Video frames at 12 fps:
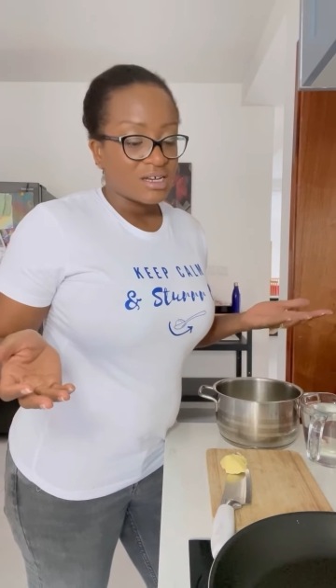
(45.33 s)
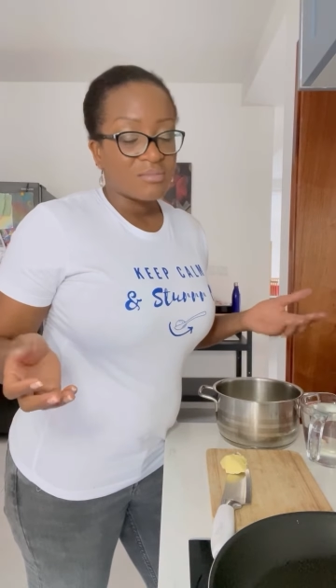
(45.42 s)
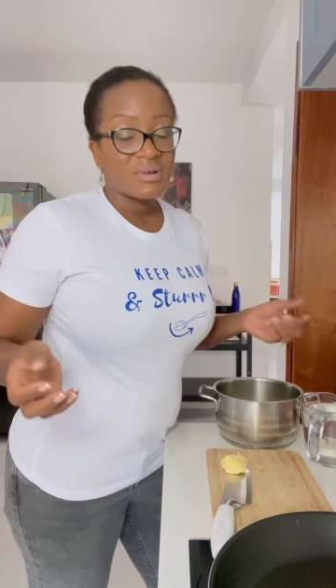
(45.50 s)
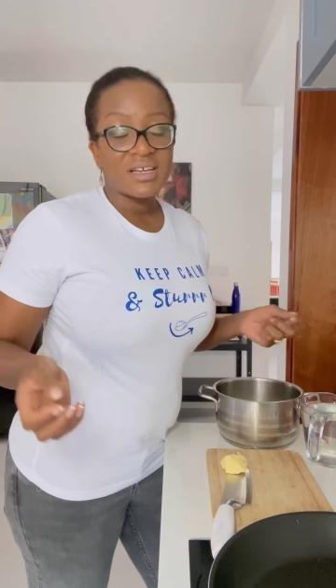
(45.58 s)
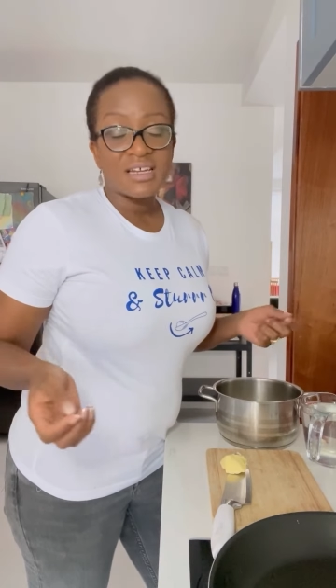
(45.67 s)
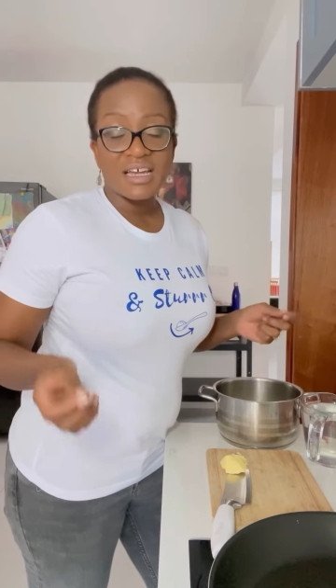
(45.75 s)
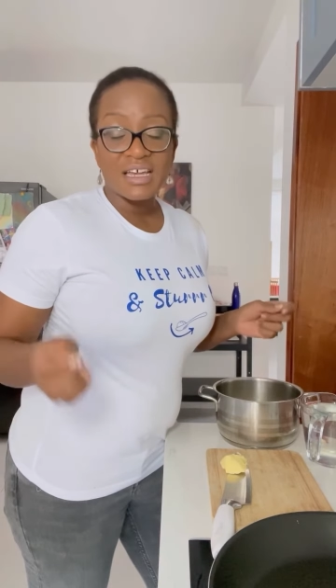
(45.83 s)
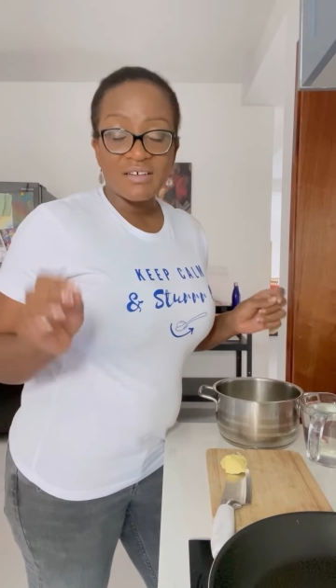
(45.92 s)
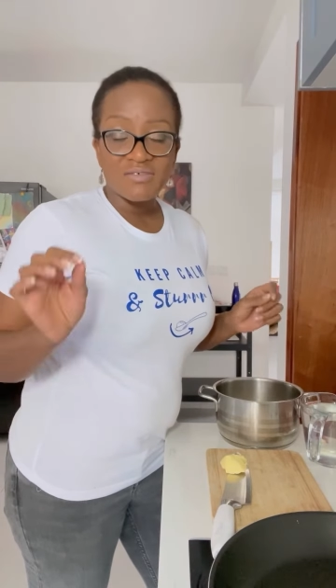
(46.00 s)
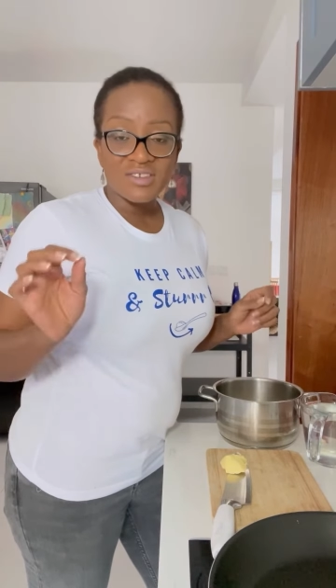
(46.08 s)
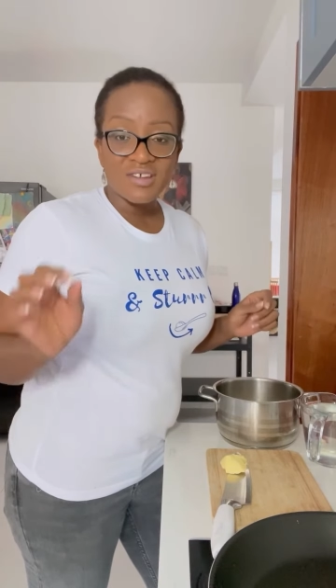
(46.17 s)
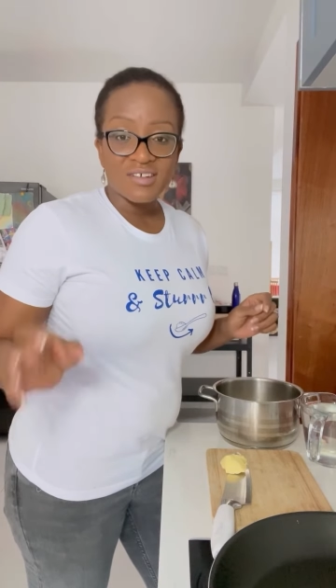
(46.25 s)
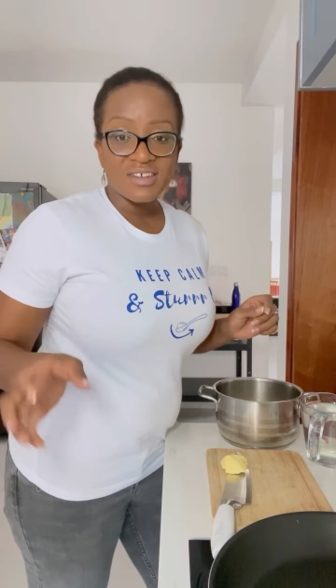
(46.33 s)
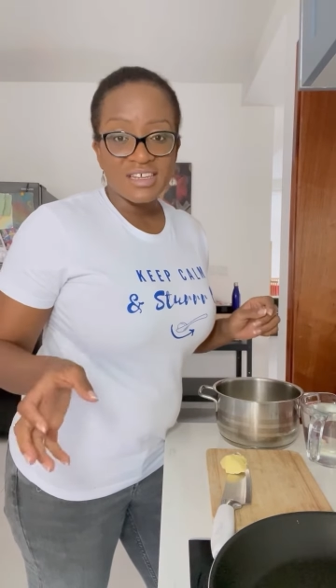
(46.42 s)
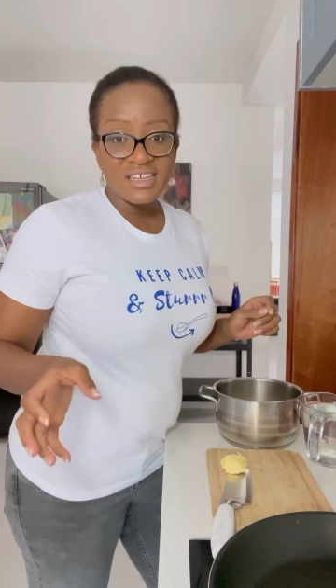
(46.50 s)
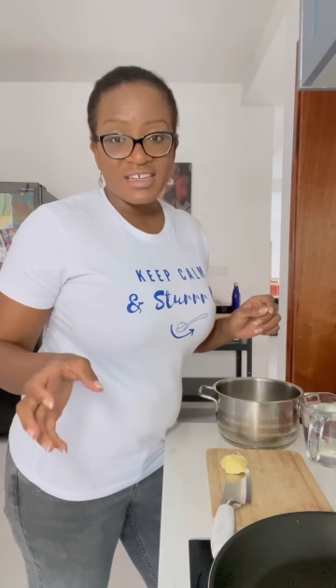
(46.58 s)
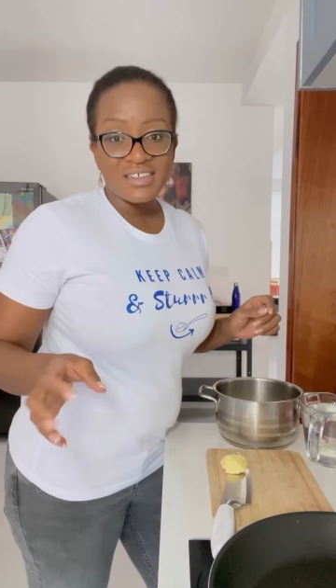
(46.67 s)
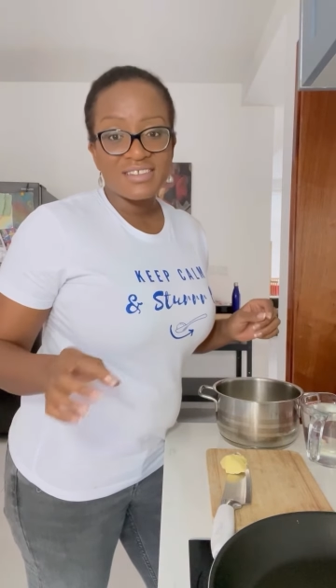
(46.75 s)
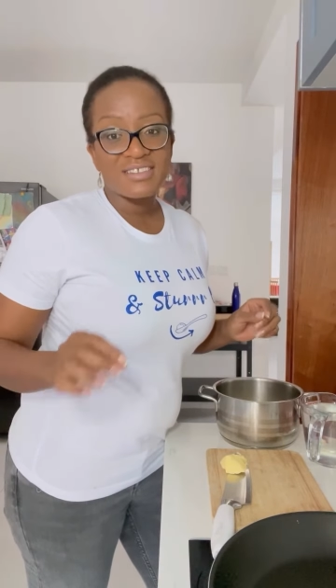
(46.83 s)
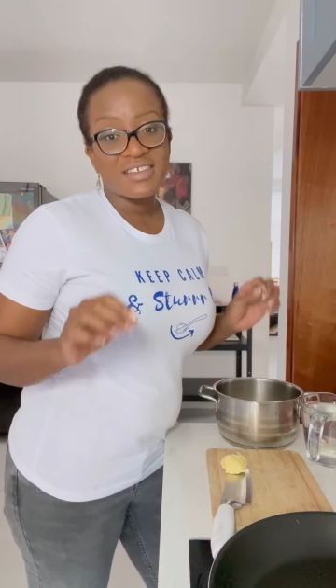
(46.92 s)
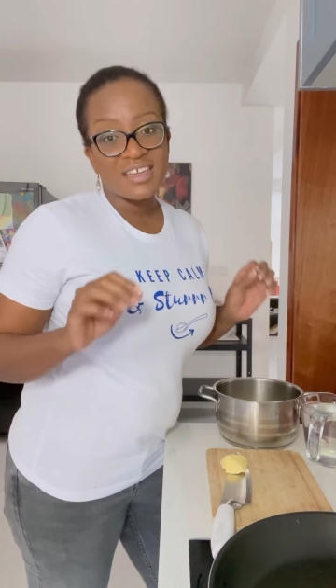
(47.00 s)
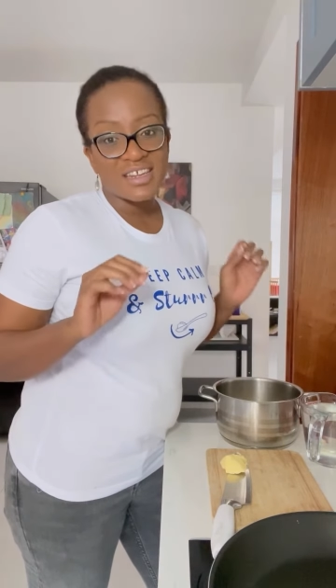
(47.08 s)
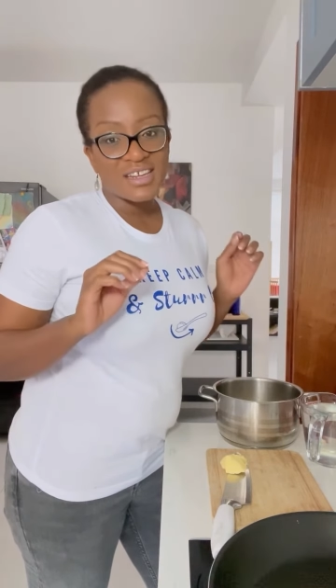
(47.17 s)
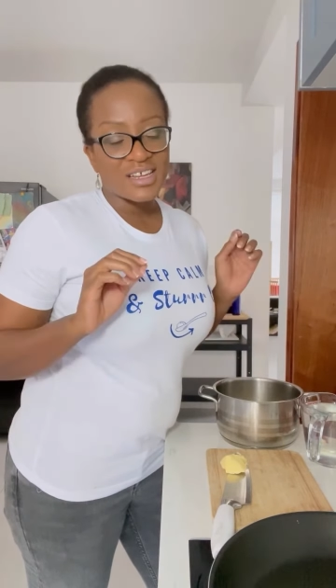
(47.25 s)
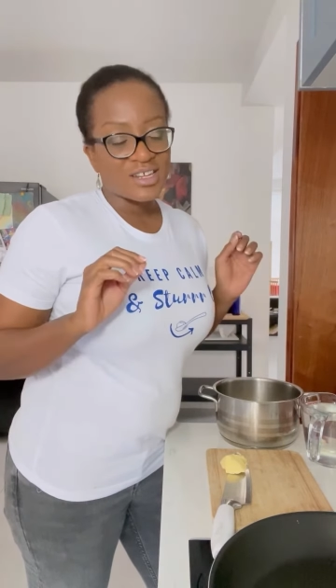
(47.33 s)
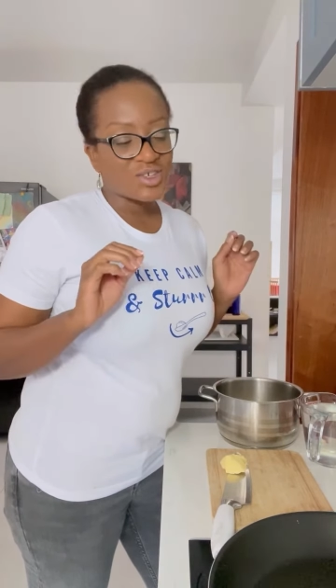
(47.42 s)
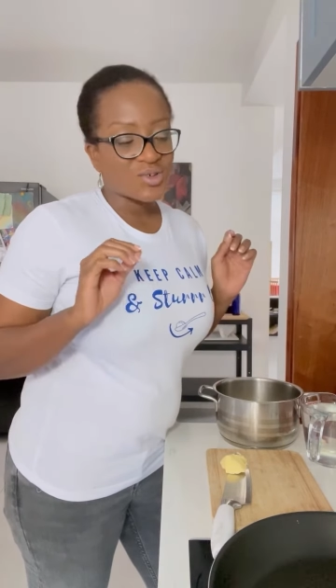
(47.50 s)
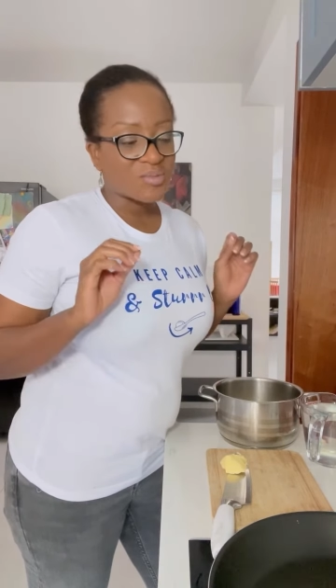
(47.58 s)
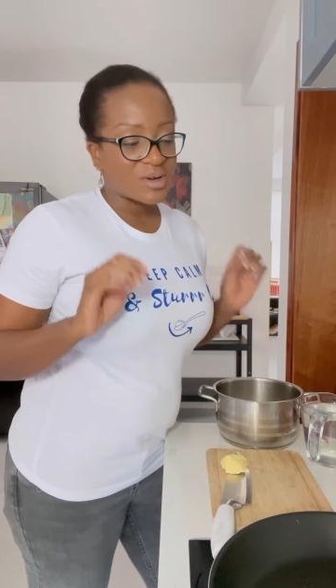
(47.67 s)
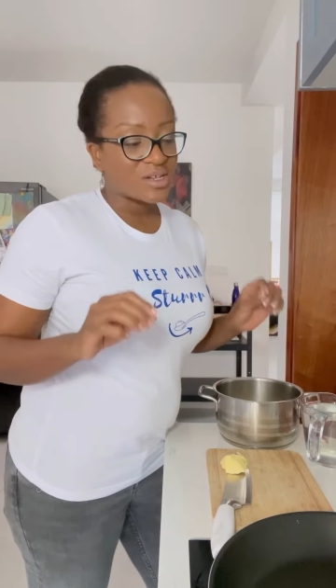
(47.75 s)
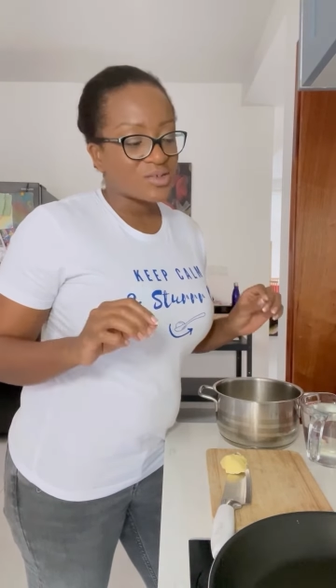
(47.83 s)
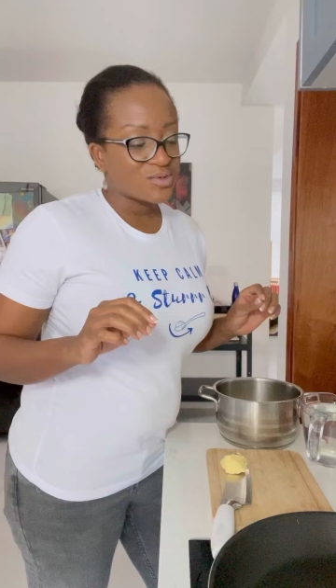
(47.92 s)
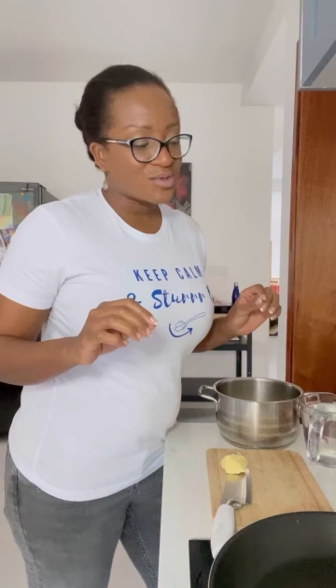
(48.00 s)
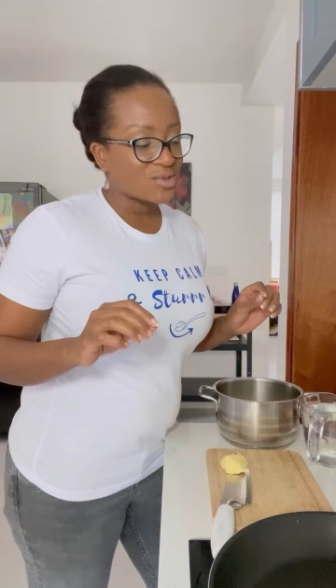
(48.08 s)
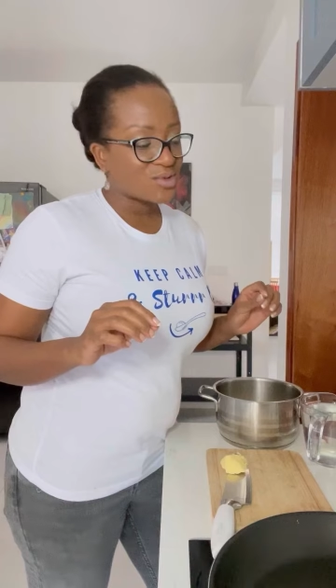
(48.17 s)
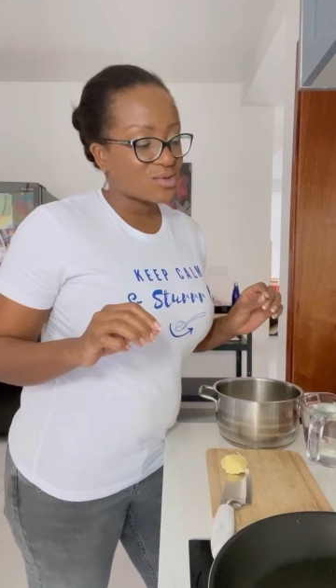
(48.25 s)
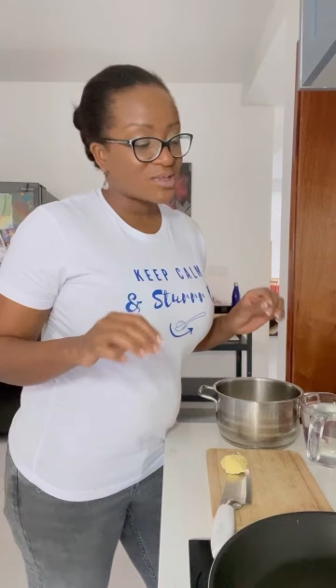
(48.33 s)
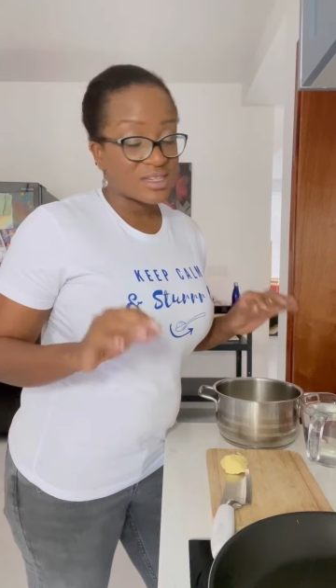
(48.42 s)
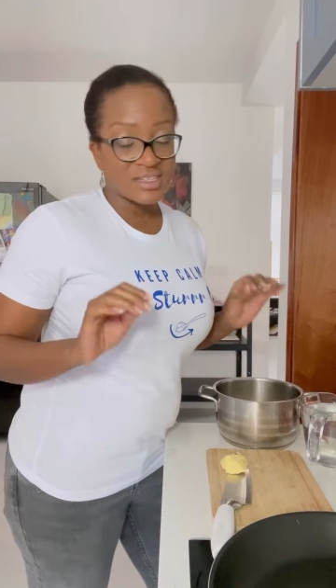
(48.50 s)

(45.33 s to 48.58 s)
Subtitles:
but I have sardines in a tomato sauce,